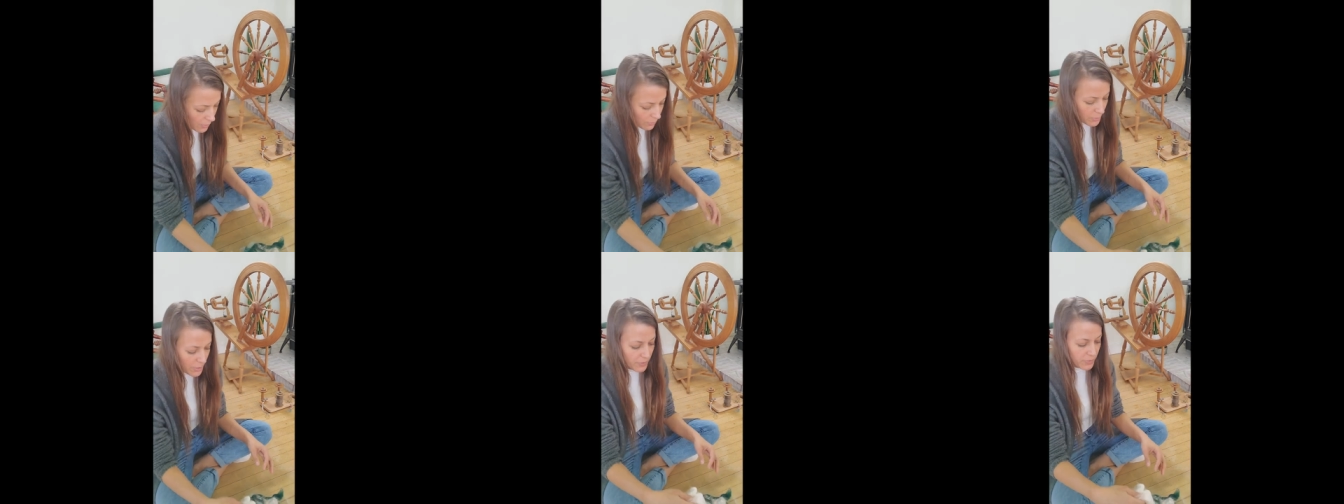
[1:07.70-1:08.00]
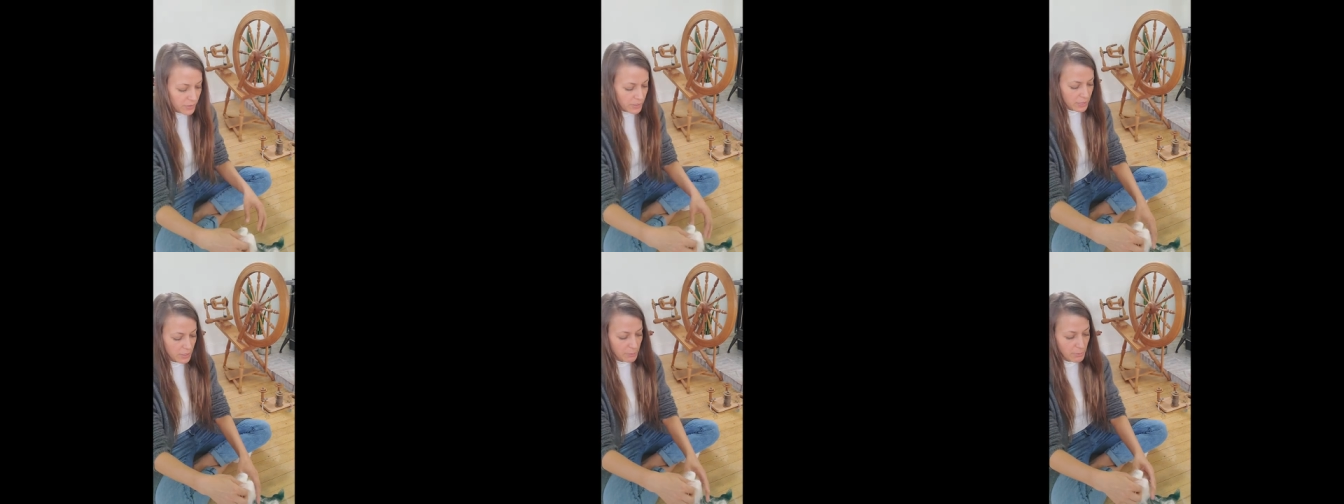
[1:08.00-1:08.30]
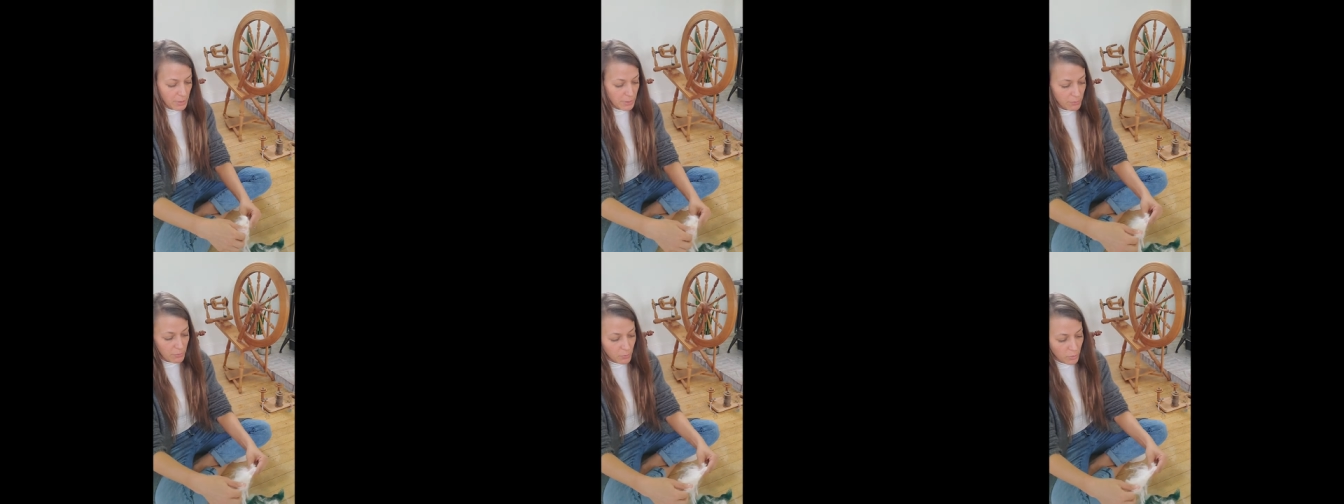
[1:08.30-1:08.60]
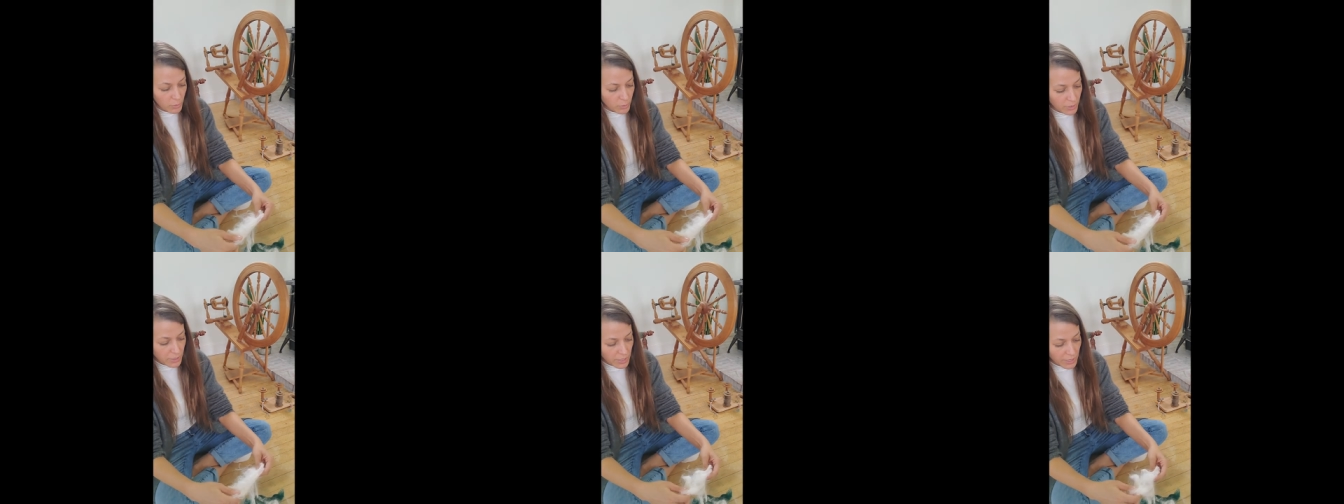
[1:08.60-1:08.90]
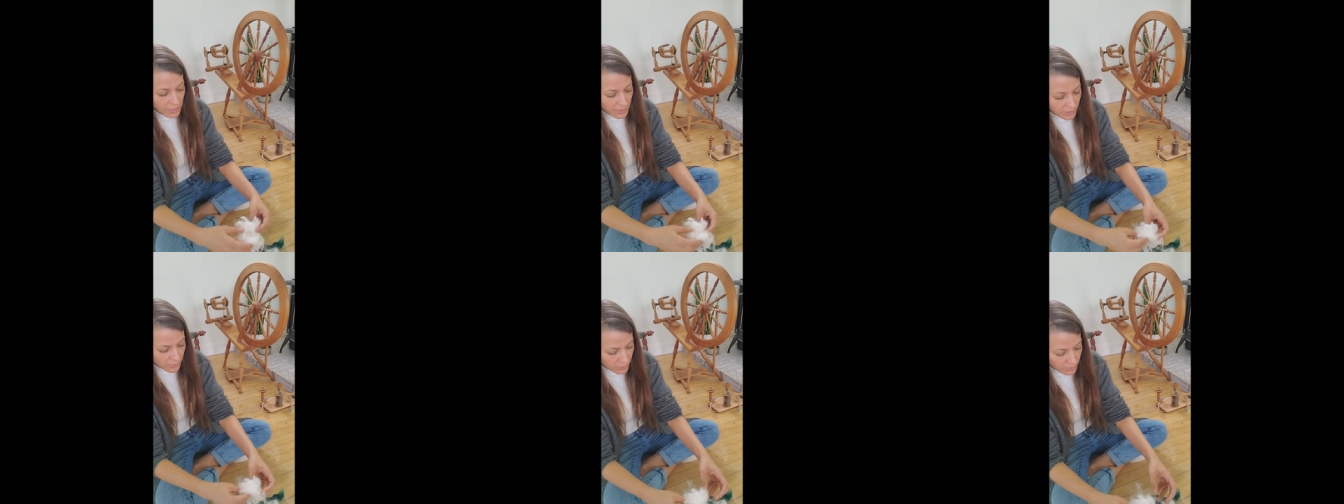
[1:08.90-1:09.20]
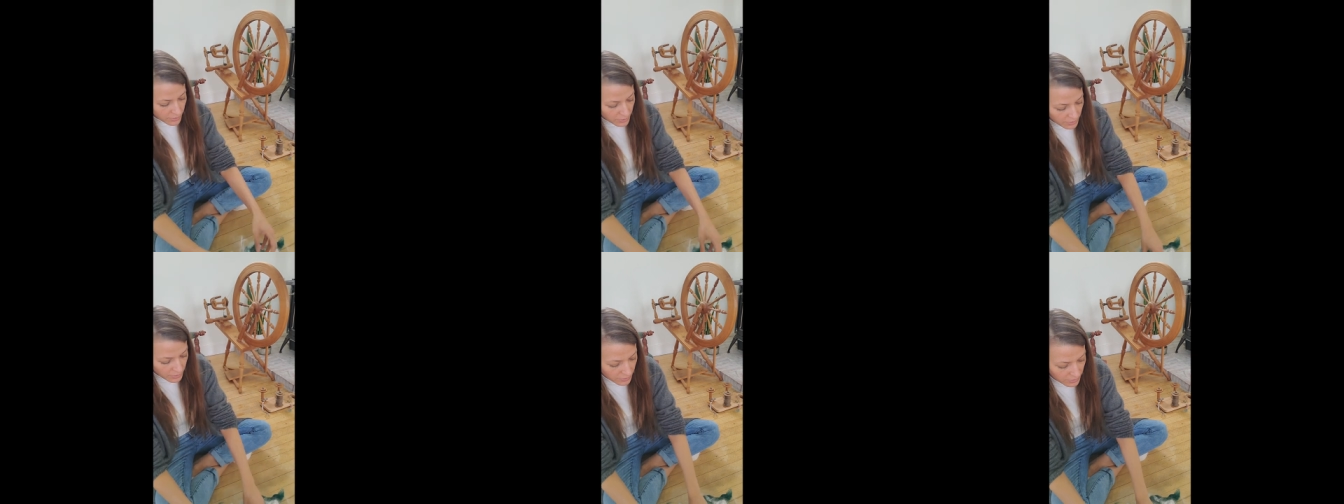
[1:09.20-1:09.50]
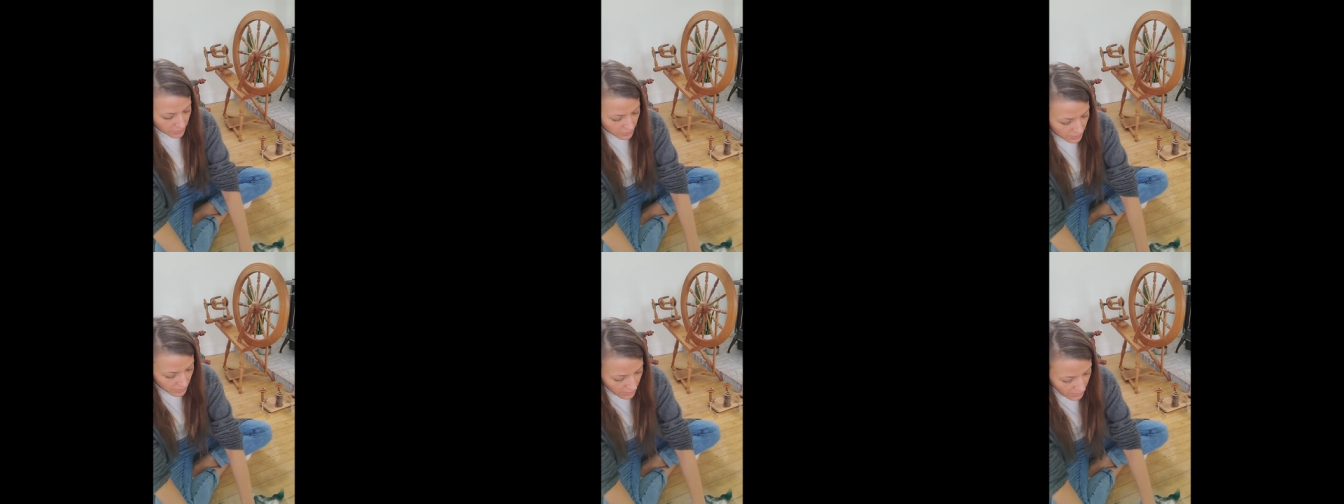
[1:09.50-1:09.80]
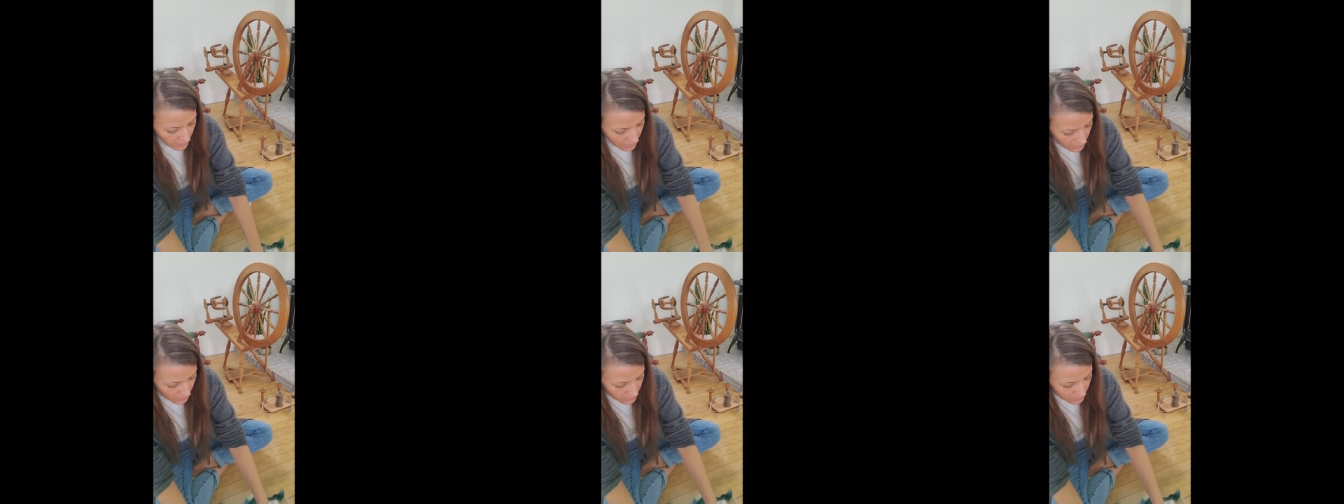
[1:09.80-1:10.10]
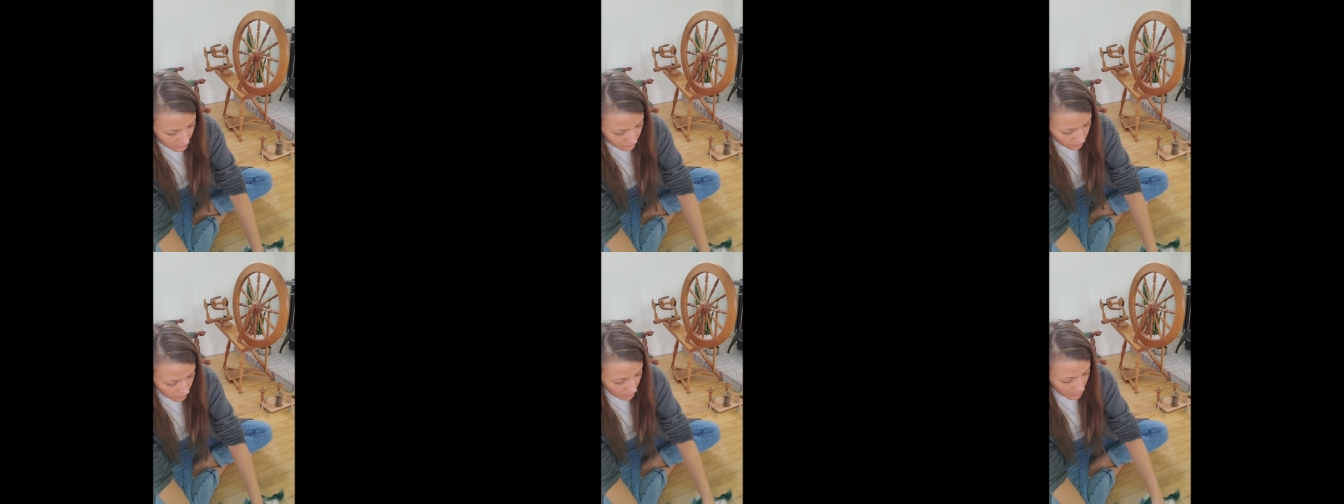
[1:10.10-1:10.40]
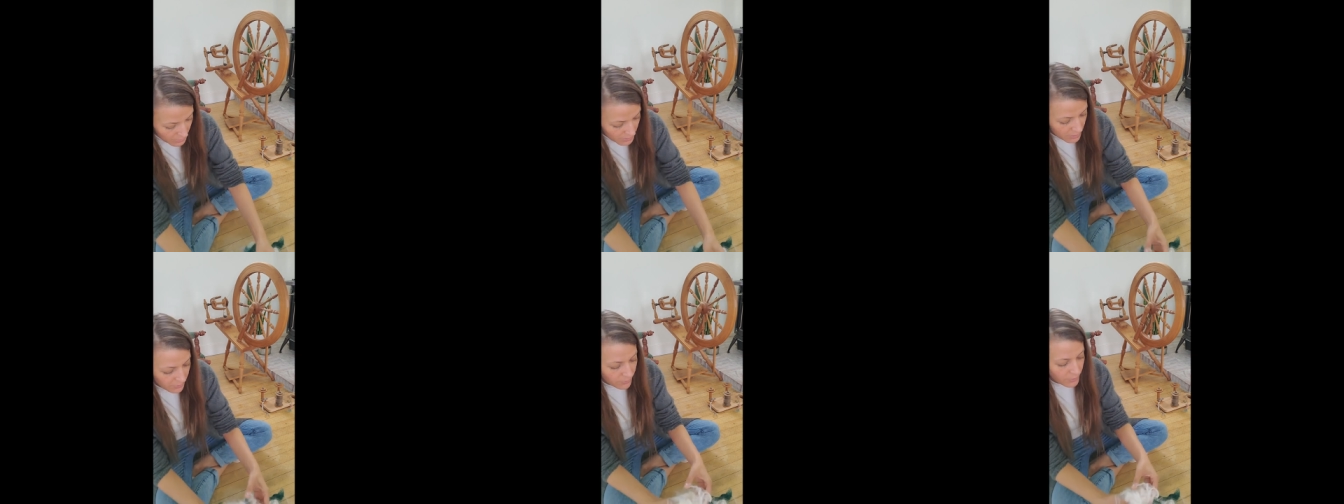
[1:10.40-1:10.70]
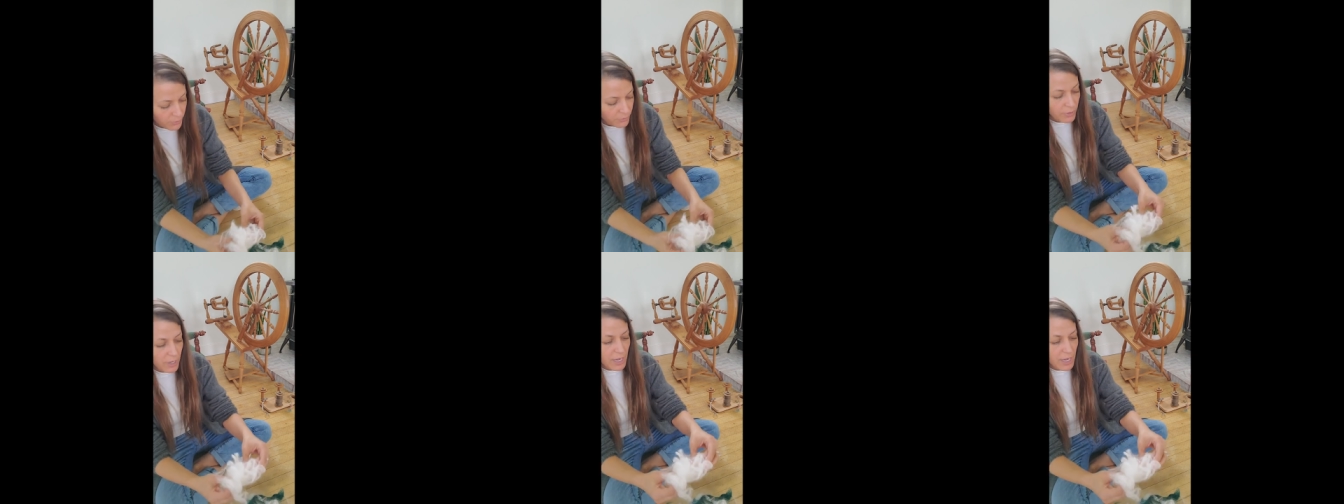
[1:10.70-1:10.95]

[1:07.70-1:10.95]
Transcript: We have a little bit more Angora from a different